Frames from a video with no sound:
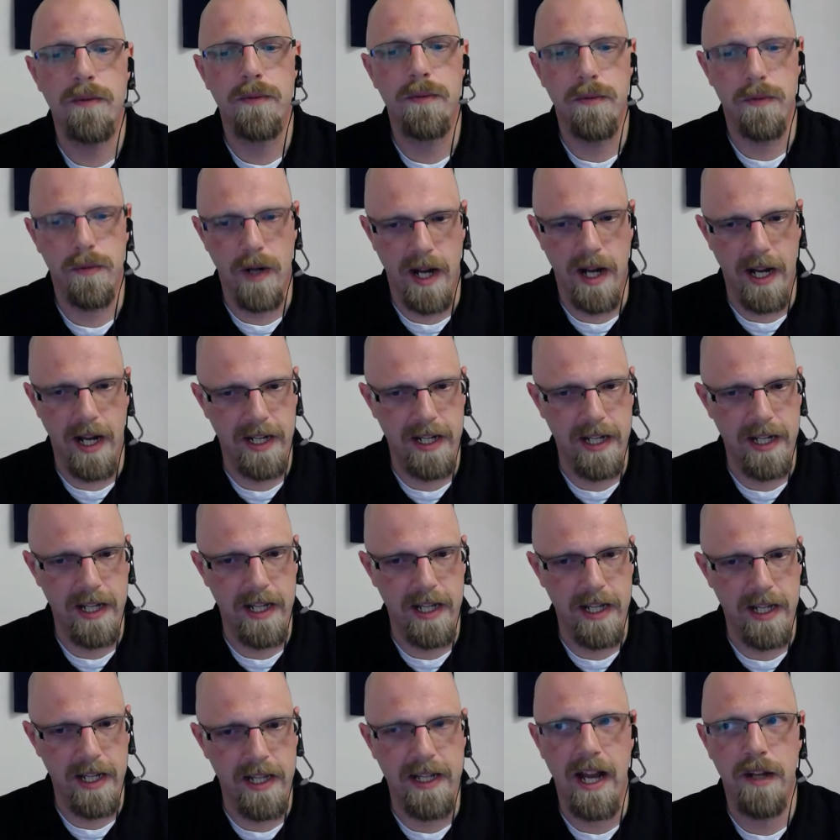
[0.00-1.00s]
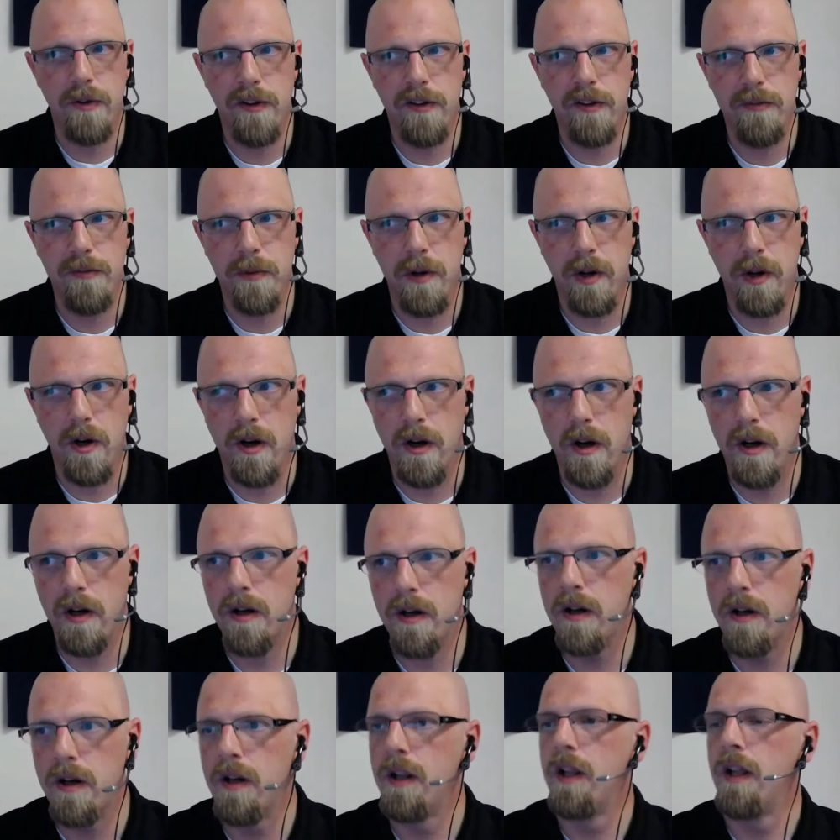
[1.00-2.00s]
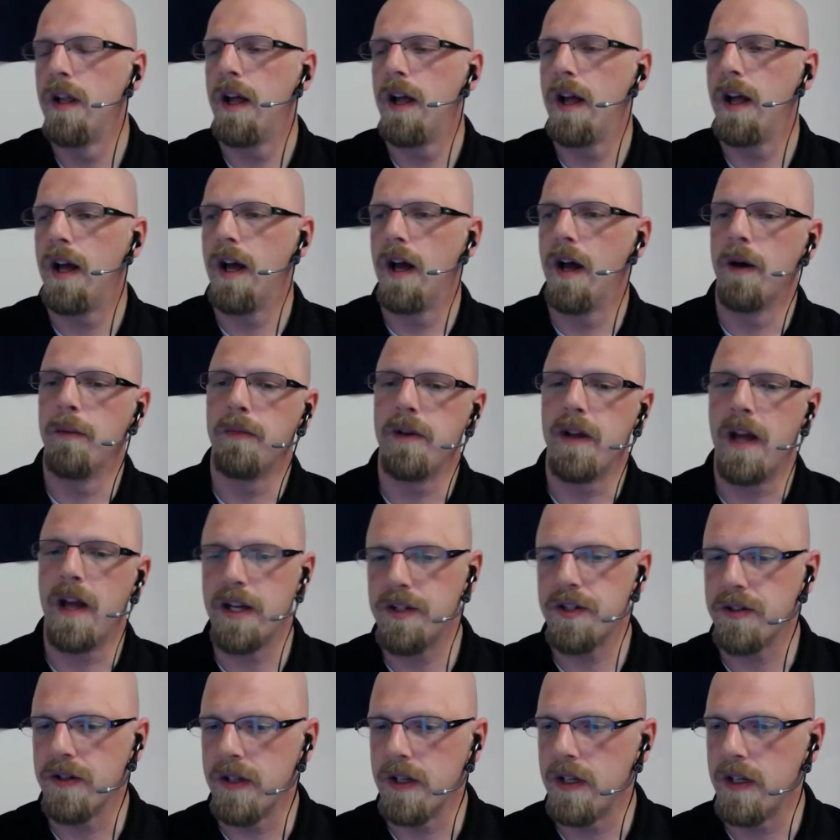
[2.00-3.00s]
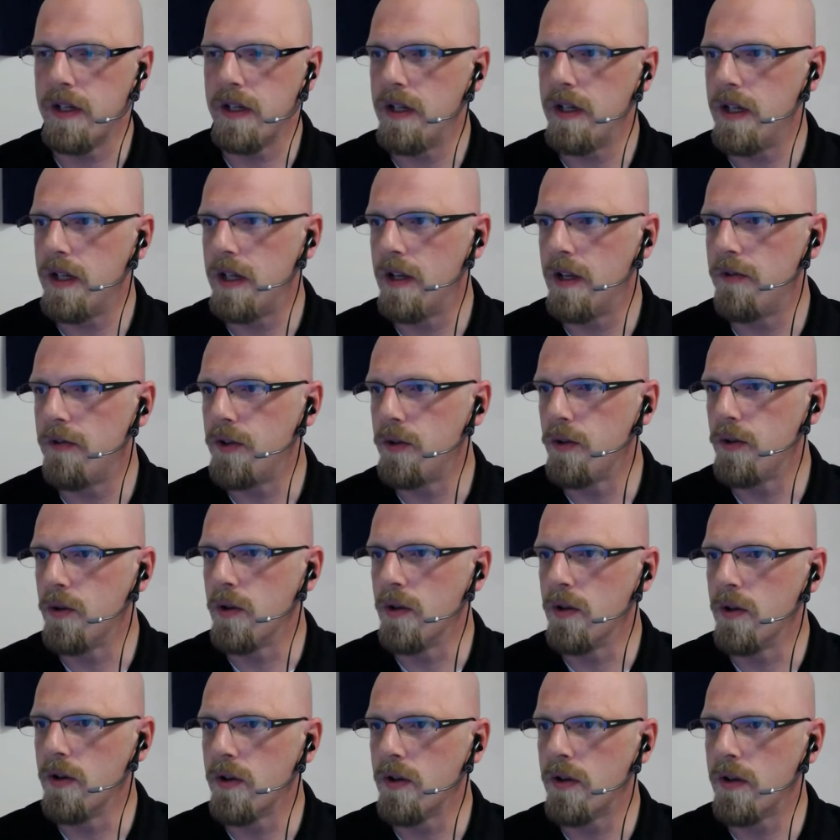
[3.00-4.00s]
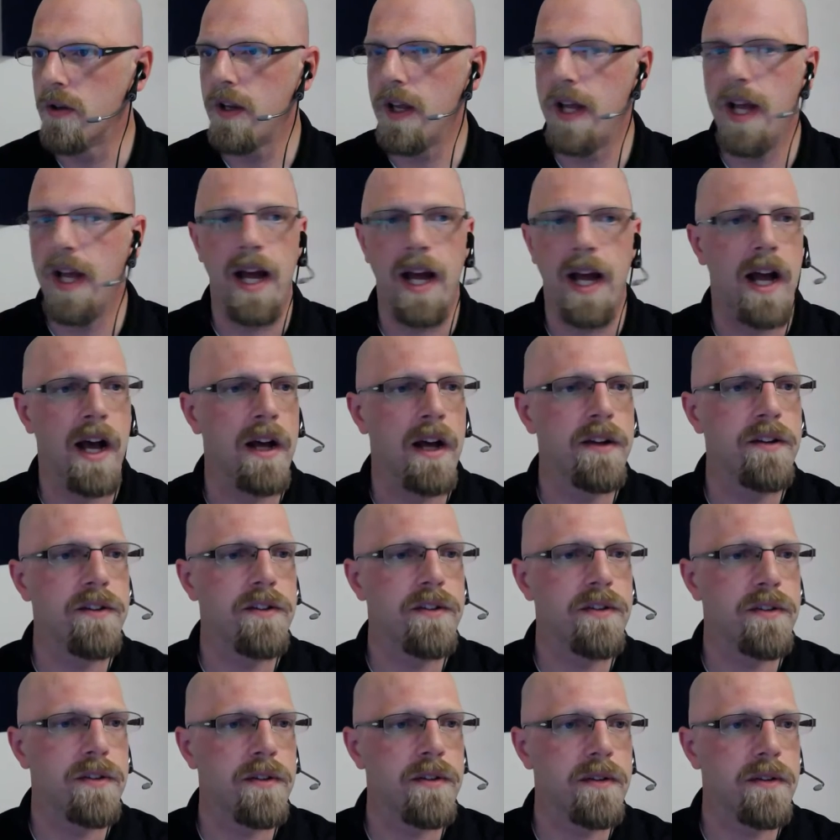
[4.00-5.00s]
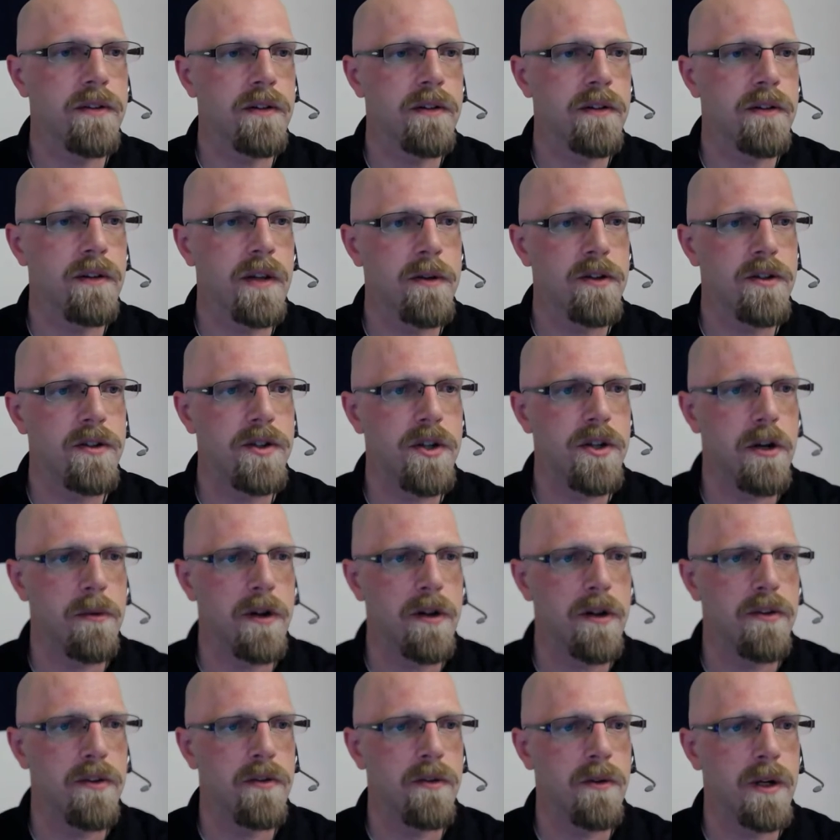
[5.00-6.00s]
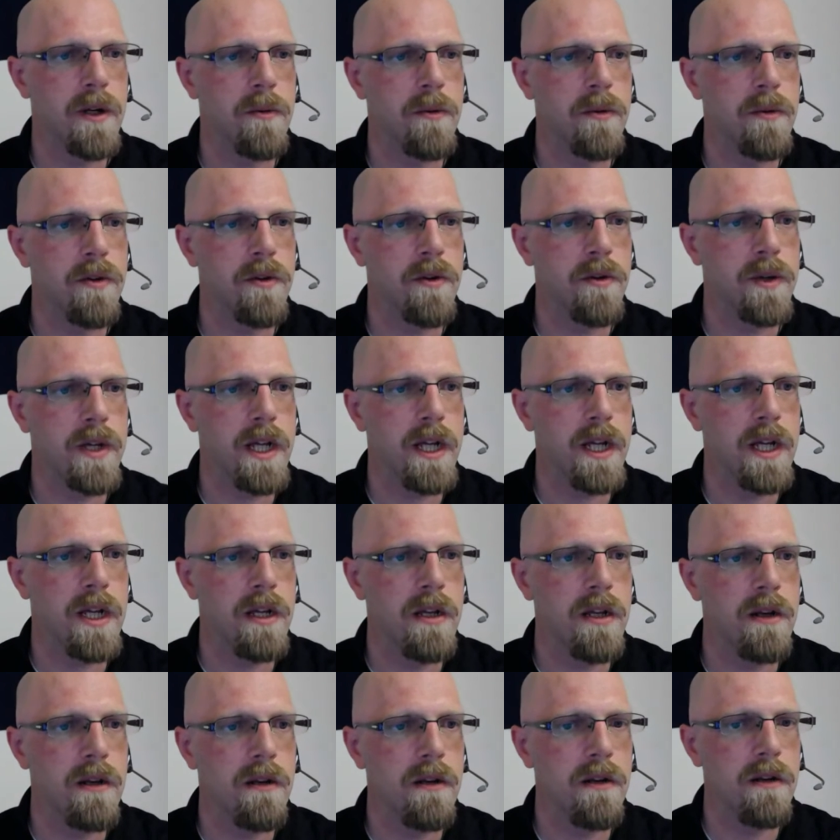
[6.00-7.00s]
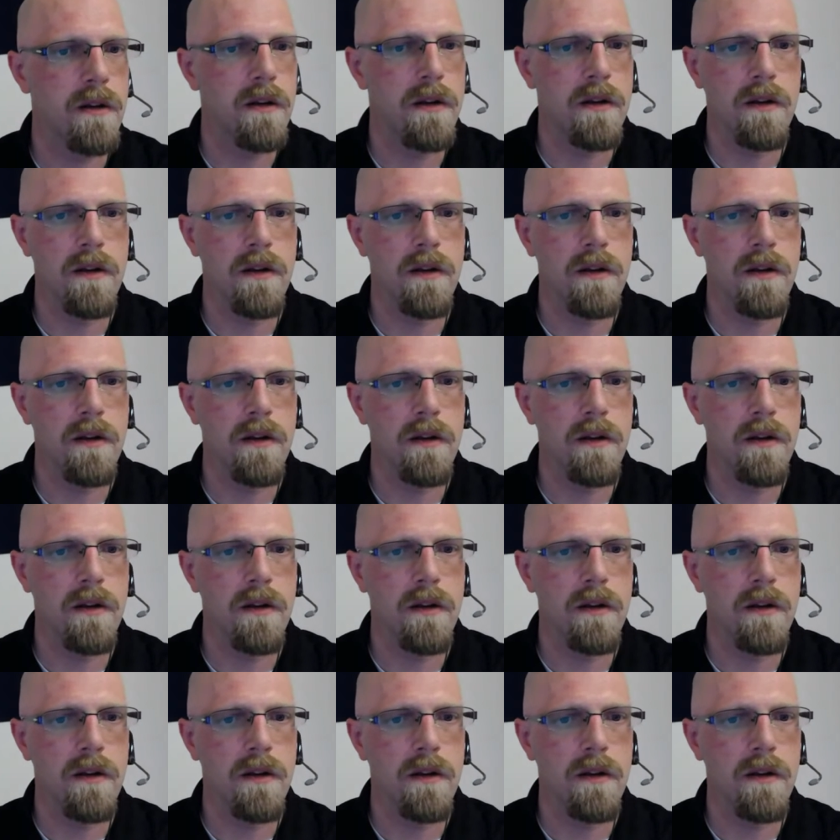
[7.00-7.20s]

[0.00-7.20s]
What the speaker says: Right, in the address bar. Actually, if you look at, let me share my screen with you again.